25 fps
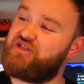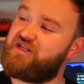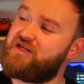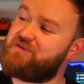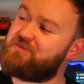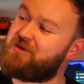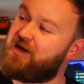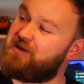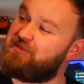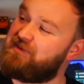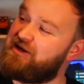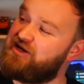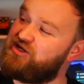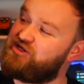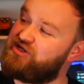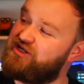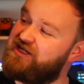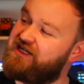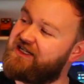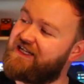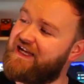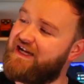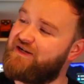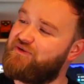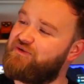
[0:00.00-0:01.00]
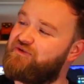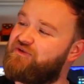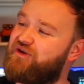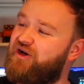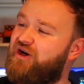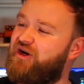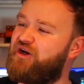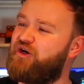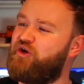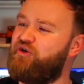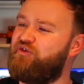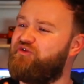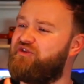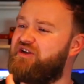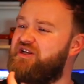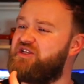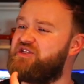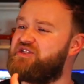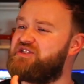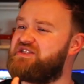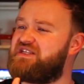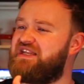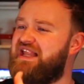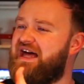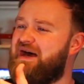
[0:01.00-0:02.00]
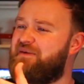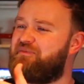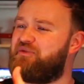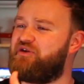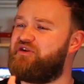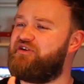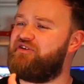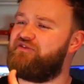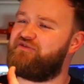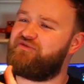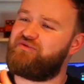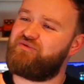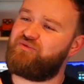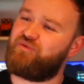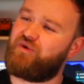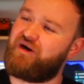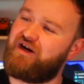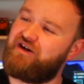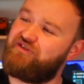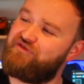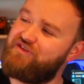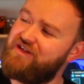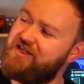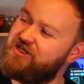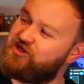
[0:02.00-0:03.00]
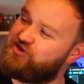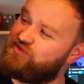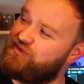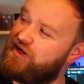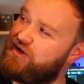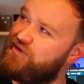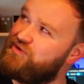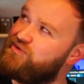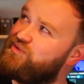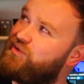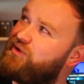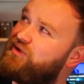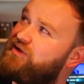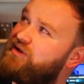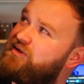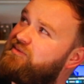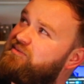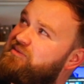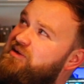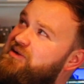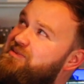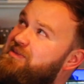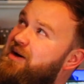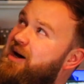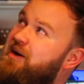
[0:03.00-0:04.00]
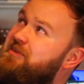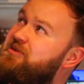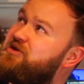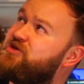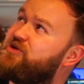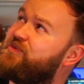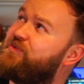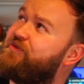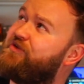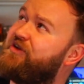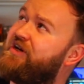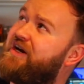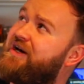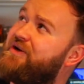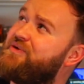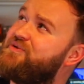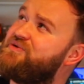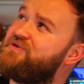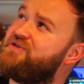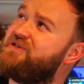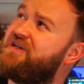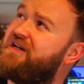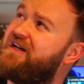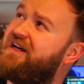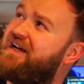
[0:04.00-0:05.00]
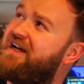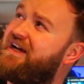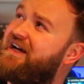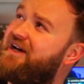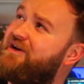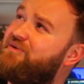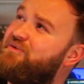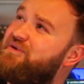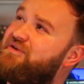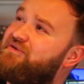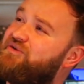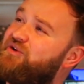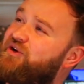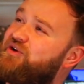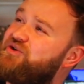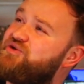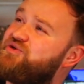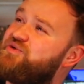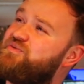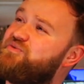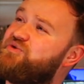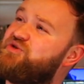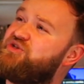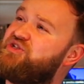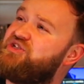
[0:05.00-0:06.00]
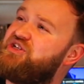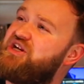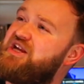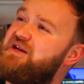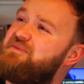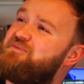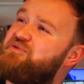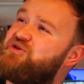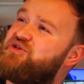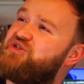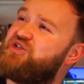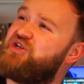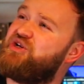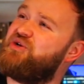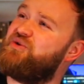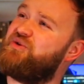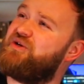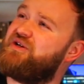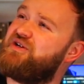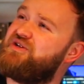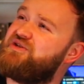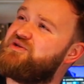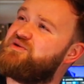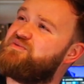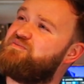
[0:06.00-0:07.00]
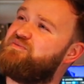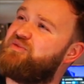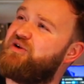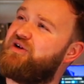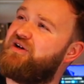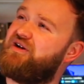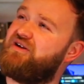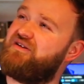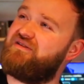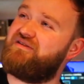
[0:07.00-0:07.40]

it, but I'll mention it again. We've got a lovely slab of what I think's rosewood, but might be something else. We've got some cheap tuners, but